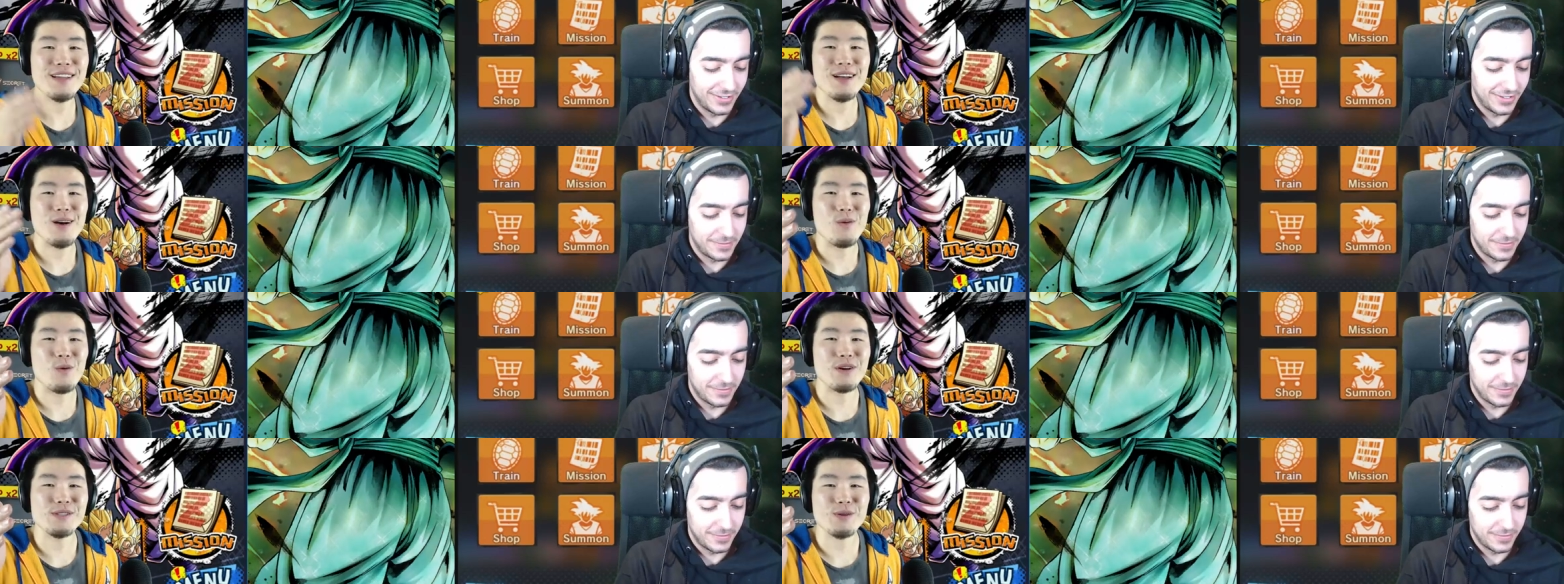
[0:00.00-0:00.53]

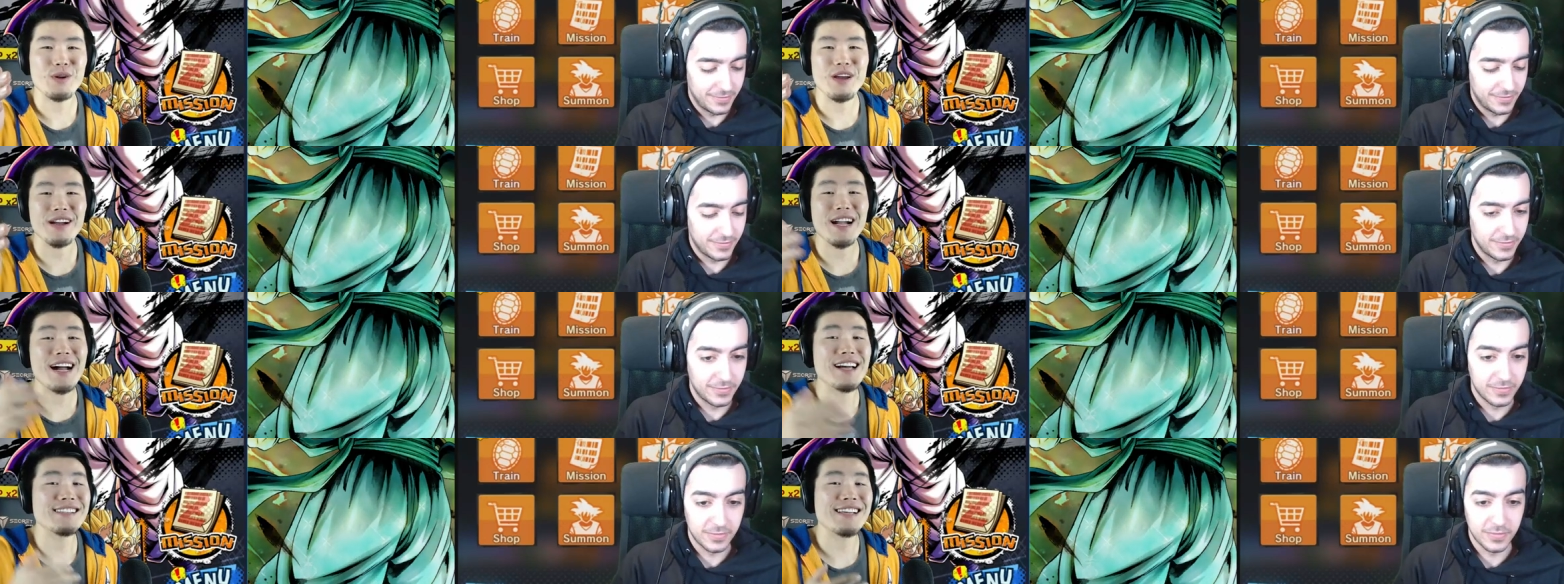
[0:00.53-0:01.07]
Speaker 1: What's going on,
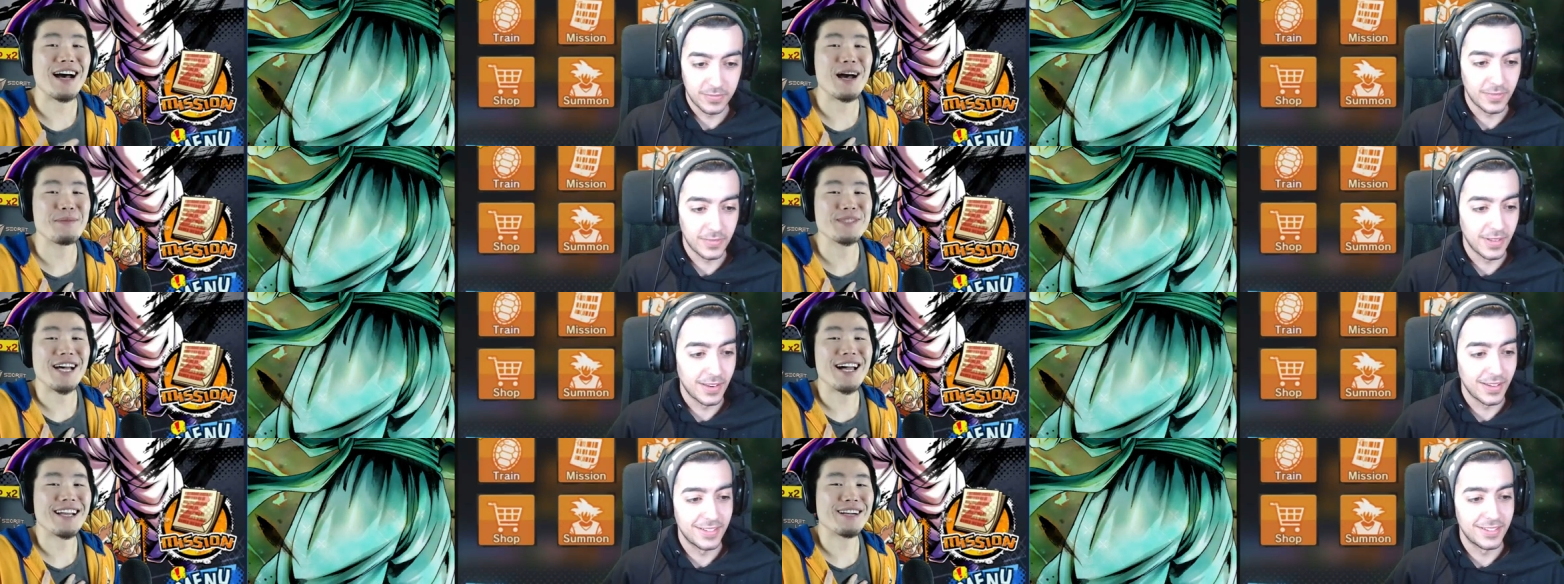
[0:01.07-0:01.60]
guys?
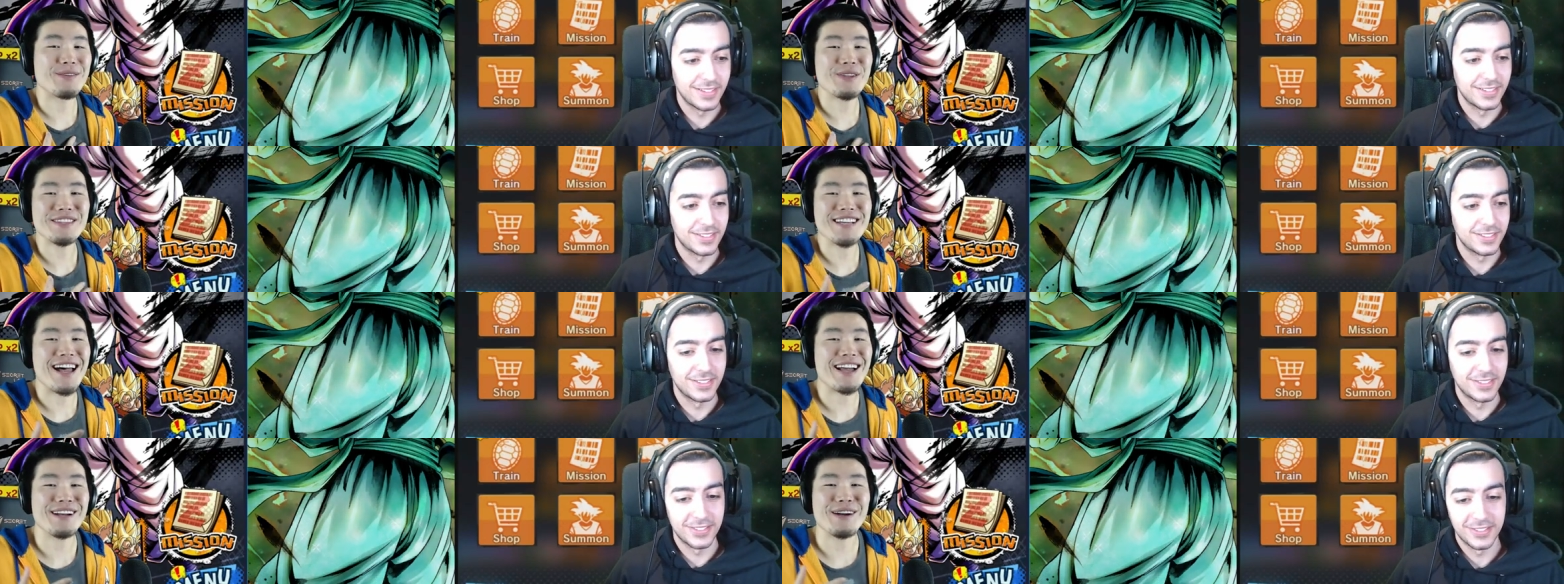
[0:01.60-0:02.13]
I'm Tiger with
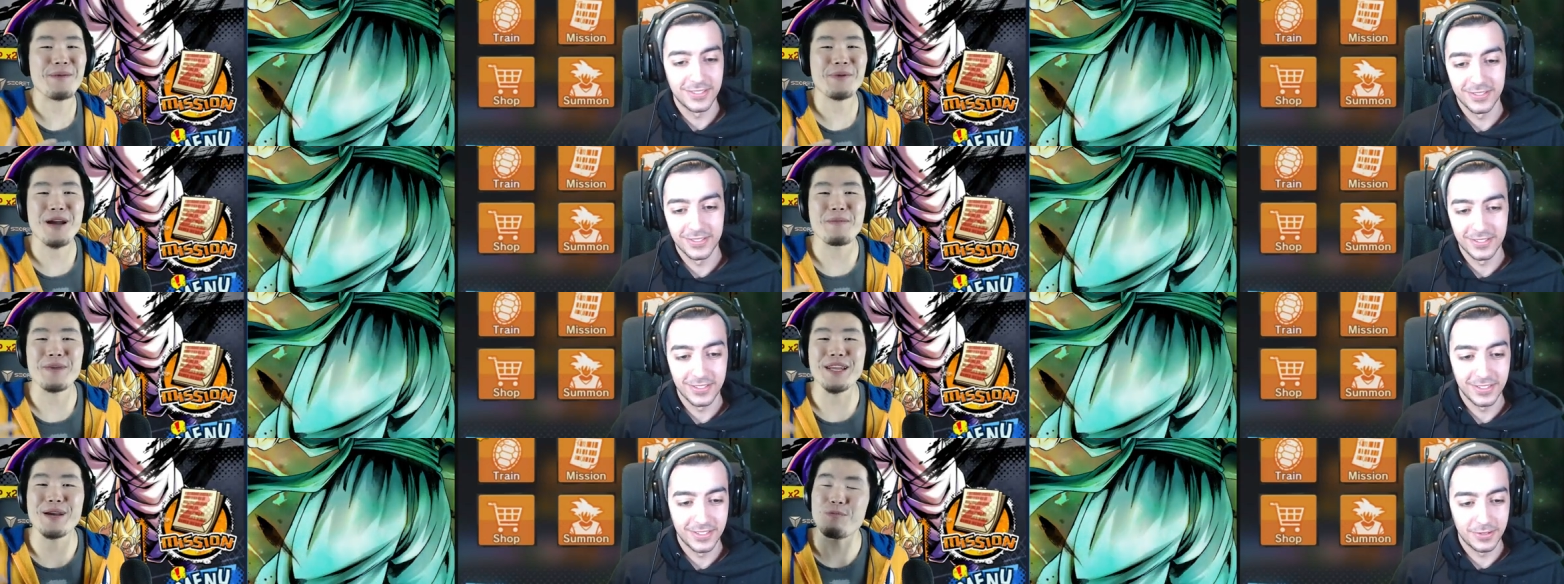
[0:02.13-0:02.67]
Tiger
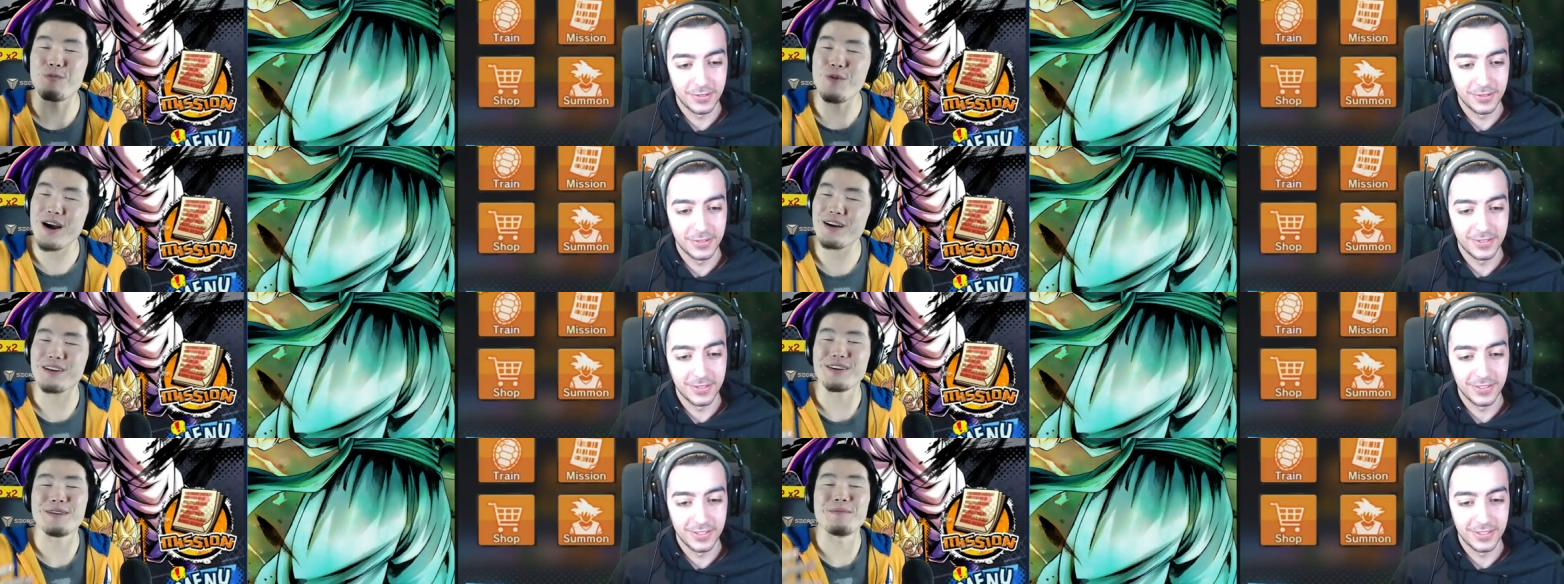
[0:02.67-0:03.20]
Upcoming Media.
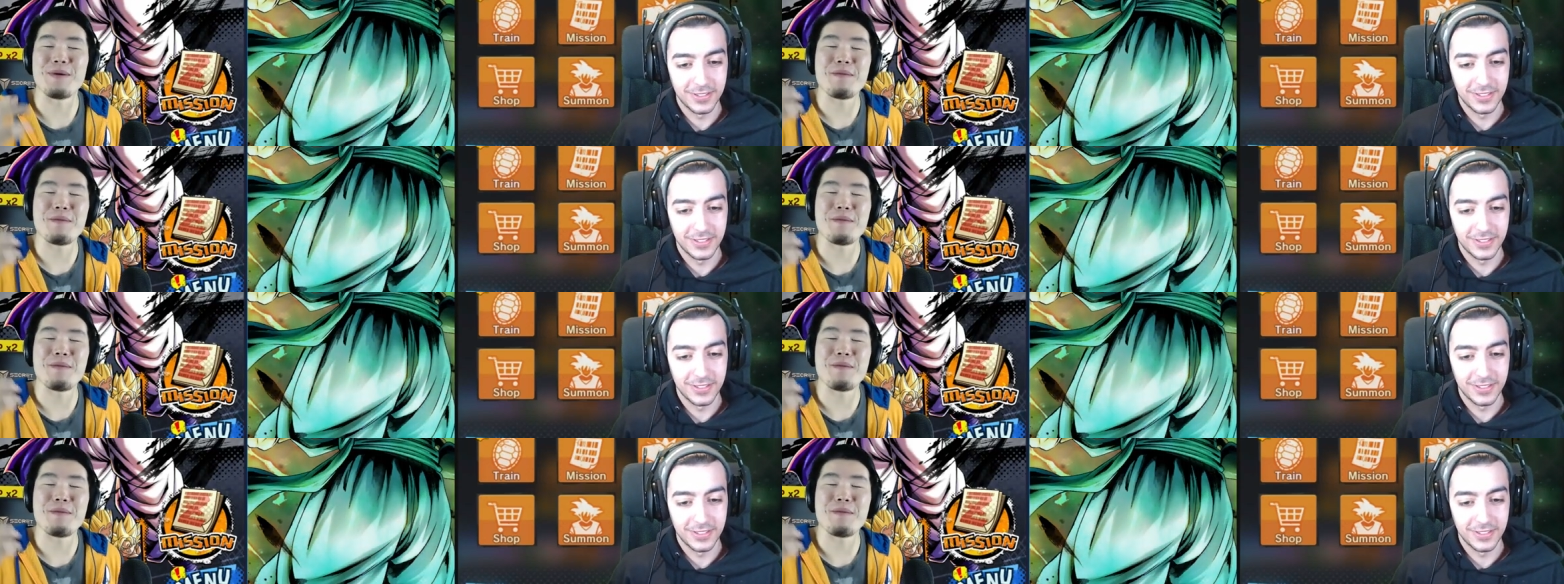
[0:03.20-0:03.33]
Welcome